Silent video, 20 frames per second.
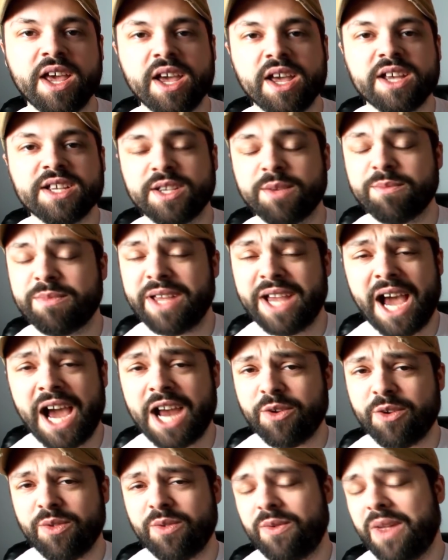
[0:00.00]
something I
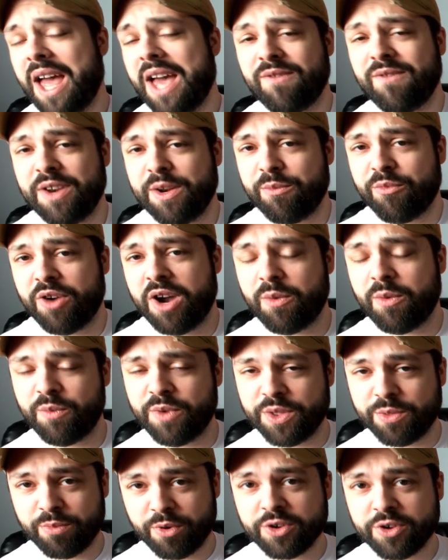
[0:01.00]
don't have any problem
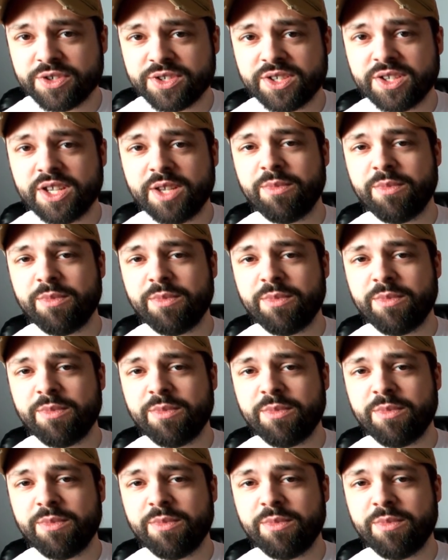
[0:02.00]
with personally,